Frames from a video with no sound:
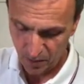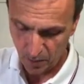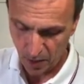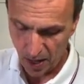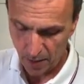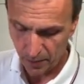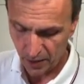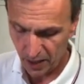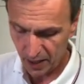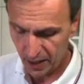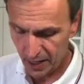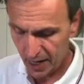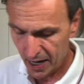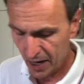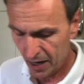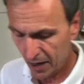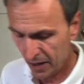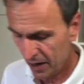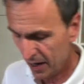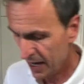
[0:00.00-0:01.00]
Pop it in
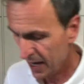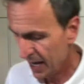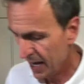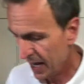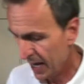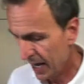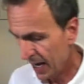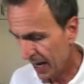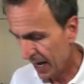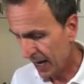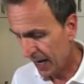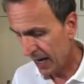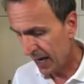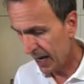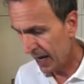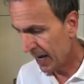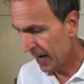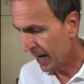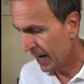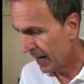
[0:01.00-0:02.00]
there
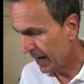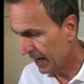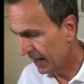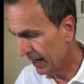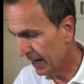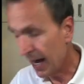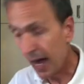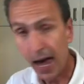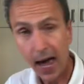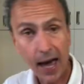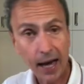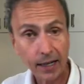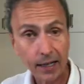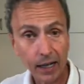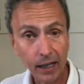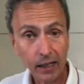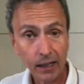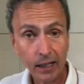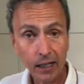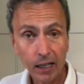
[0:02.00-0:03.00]
and add
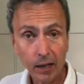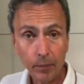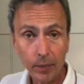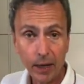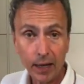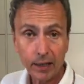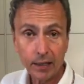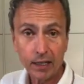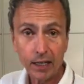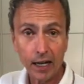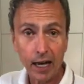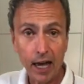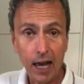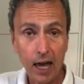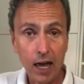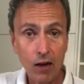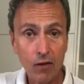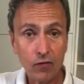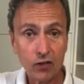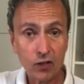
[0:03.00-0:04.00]
a little bit
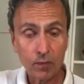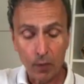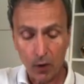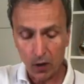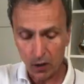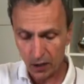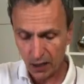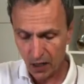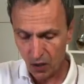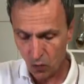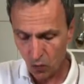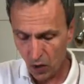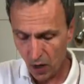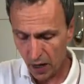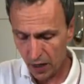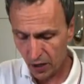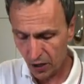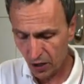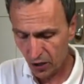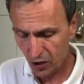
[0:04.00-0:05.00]
of sparkling
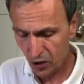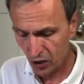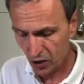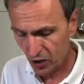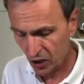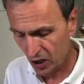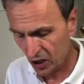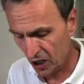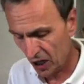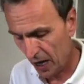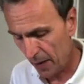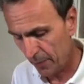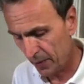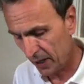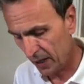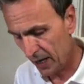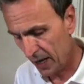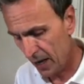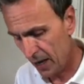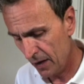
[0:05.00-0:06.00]
water just to top
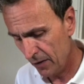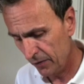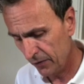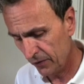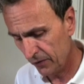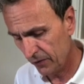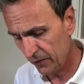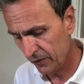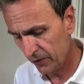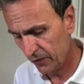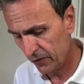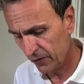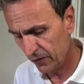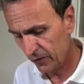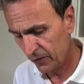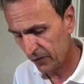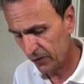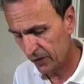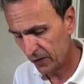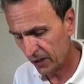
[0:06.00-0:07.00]
it off.
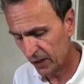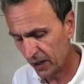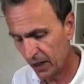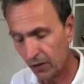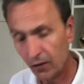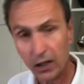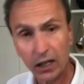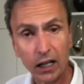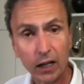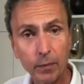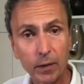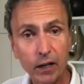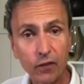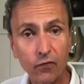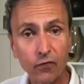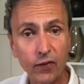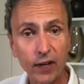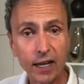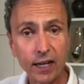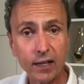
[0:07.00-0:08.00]
Give it a little bit of
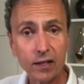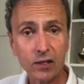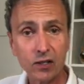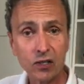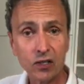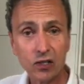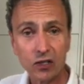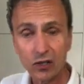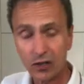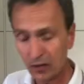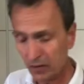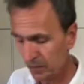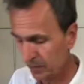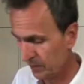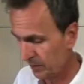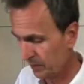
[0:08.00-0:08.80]
fizz.